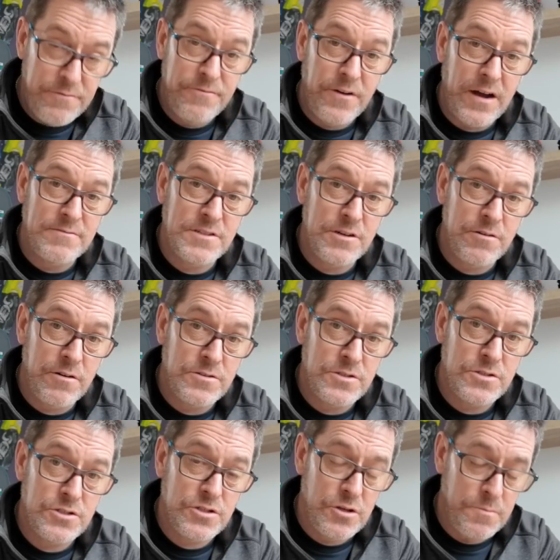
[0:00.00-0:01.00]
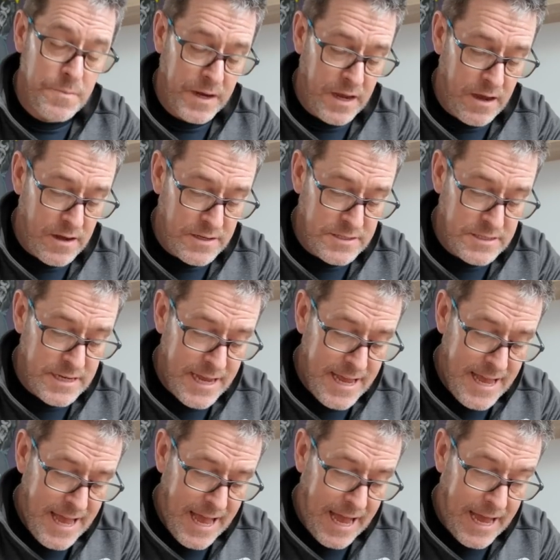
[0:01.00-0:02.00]
50's supercars,
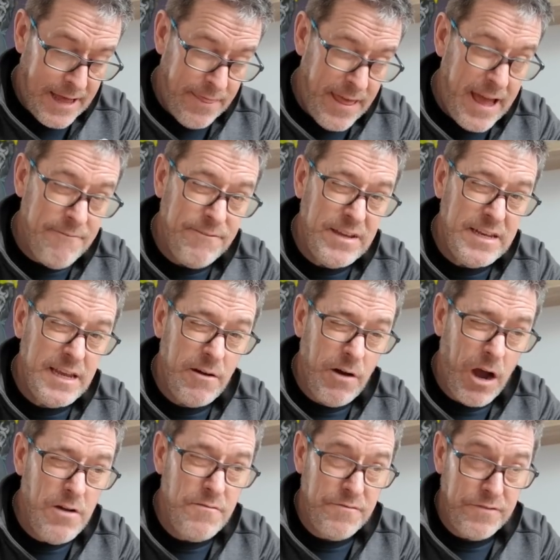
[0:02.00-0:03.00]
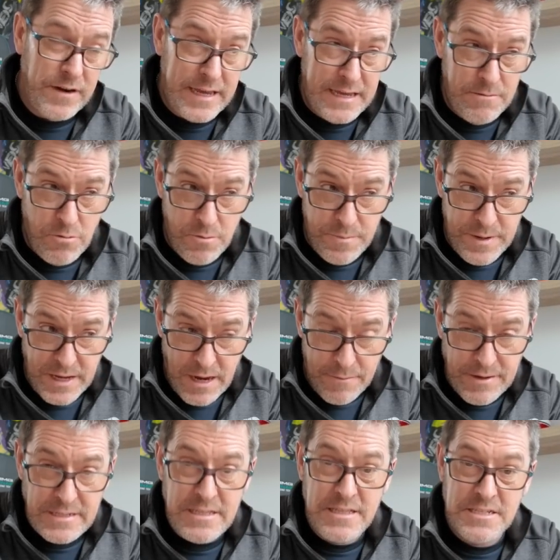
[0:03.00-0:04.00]
and that video hopefully will be
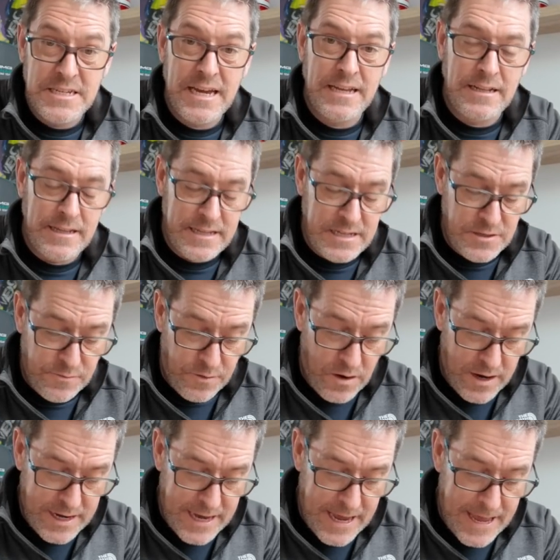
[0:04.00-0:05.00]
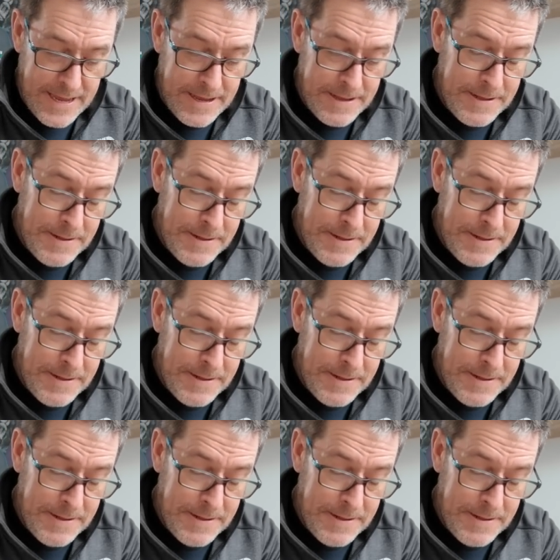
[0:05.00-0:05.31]
coming to the channel this Friday.